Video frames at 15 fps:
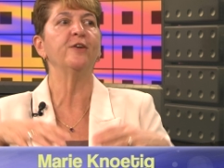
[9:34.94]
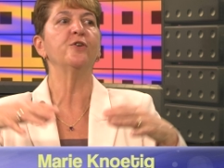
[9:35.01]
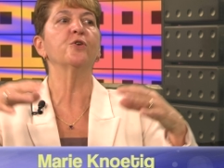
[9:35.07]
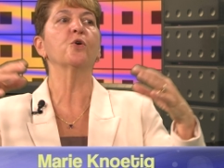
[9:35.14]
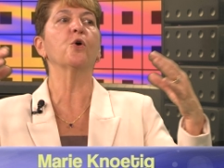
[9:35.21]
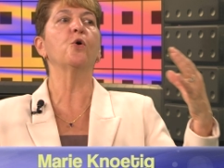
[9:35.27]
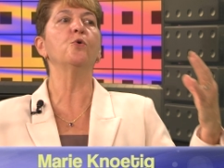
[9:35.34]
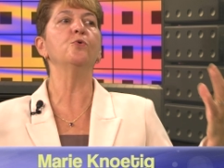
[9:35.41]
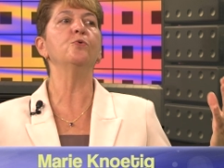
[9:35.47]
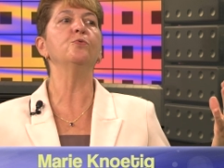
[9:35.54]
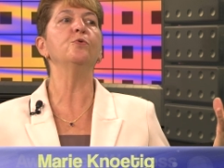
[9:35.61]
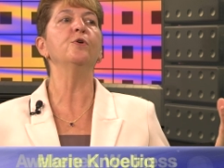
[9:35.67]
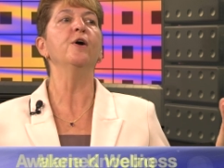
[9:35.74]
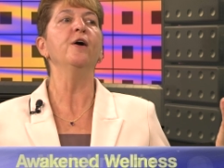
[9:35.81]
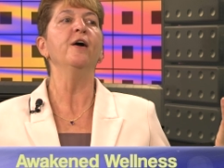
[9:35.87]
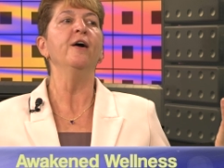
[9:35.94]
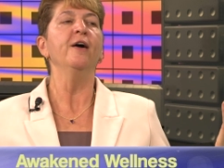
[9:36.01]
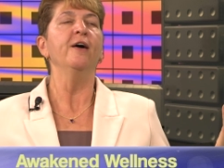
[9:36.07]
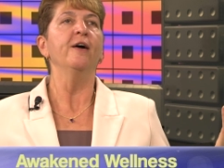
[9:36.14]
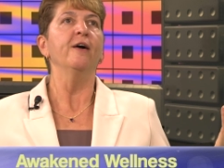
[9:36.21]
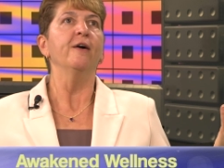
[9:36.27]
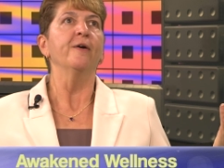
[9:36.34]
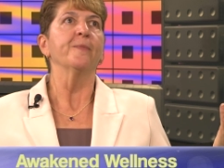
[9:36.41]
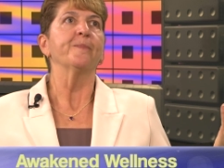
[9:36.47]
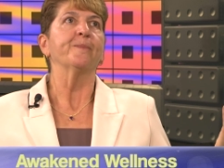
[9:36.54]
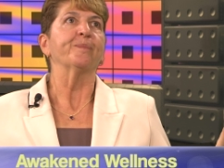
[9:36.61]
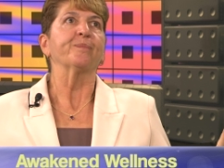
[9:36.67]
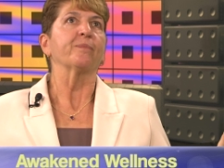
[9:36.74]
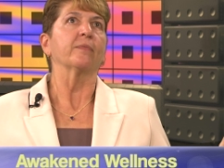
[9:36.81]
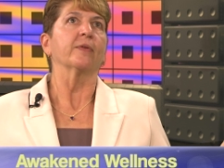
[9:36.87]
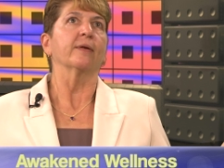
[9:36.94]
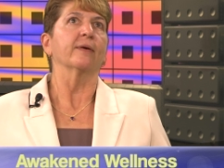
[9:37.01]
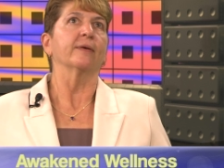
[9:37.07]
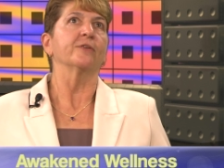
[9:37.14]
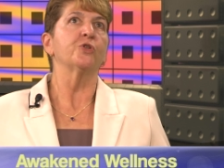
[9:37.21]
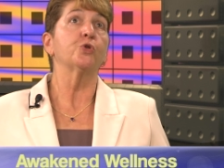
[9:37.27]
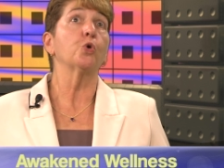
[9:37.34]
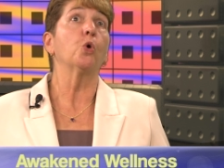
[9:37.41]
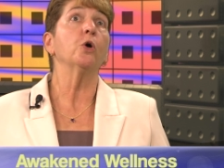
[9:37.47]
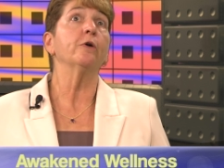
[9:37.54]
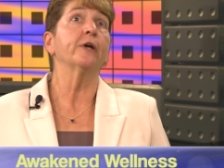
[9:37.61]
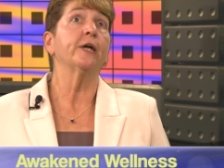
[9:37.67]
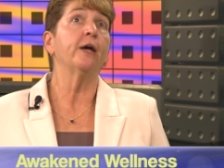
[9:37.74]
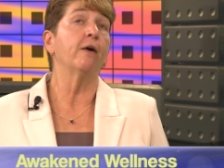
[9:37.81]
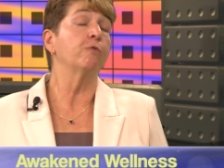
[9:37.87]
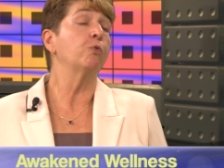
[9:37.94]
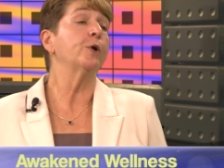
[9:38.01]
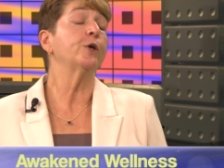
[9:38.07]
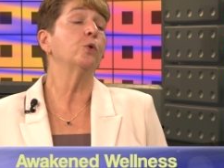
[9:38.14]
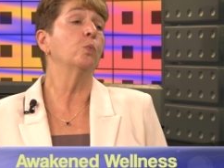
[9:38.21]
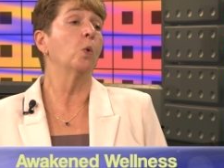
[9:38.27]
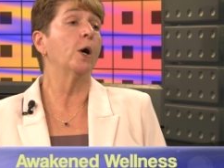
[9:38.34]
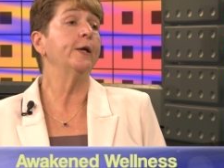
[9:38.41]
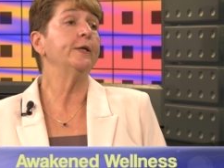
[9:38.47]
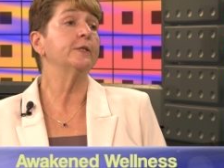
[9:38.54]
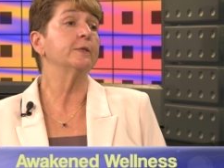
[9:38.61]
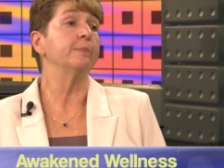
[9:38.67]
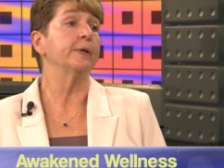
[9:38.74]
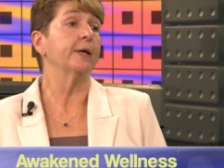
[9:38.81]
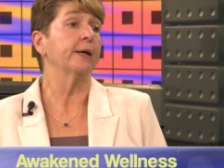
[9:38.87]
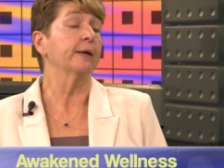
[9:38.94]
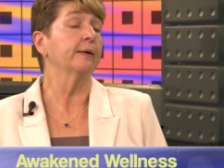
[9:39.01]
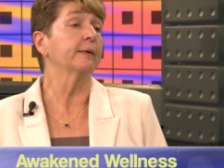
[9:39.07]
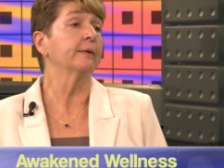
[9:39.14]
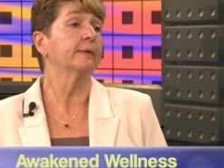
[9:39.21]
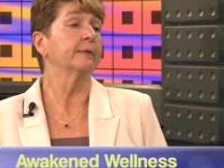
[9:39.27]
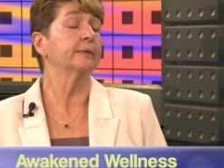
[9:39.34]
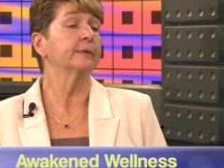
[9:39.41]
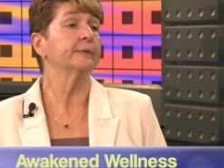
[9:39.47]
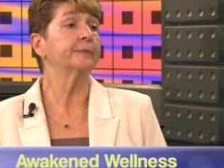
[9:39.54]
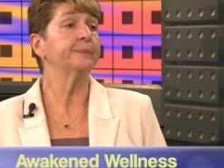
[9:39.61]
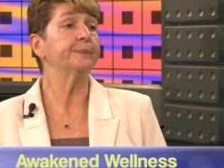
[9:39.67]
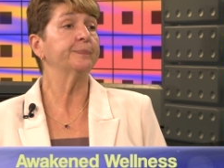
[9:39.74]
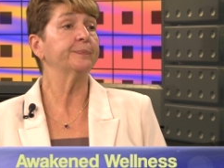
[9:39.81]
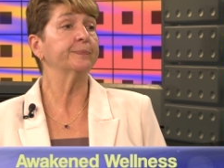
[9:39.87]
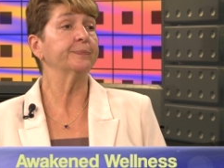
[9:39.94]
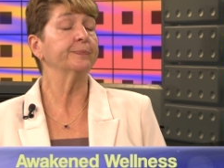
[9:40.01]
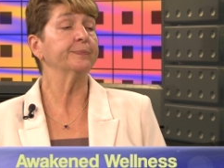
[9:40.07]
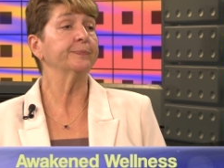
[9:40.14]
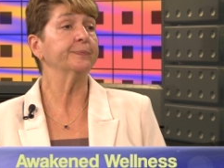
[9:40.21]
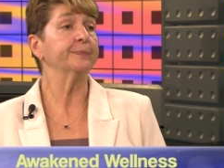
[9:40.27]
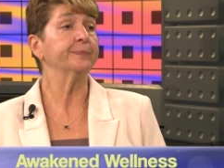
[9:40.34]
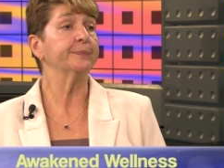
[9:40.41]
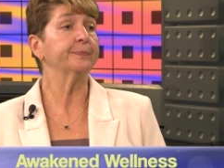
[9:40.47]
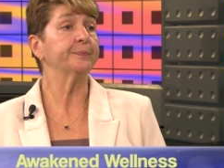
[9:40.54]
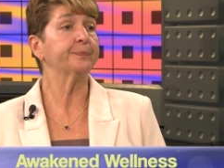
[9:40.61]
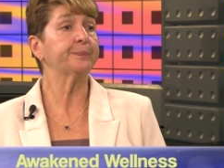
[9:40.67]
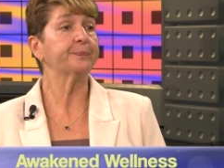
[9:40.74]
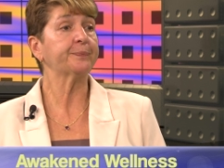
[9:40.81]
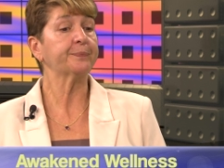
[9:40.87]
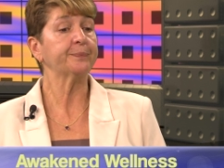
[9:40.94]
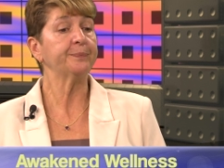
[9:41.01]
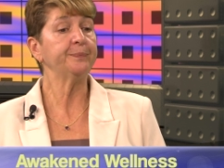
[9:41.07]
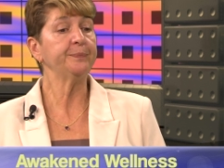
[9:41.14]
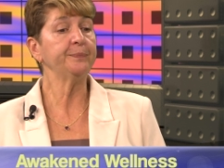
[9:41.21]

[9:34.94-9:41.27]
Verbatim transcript: in your own story of what you want it to be. If I go out on a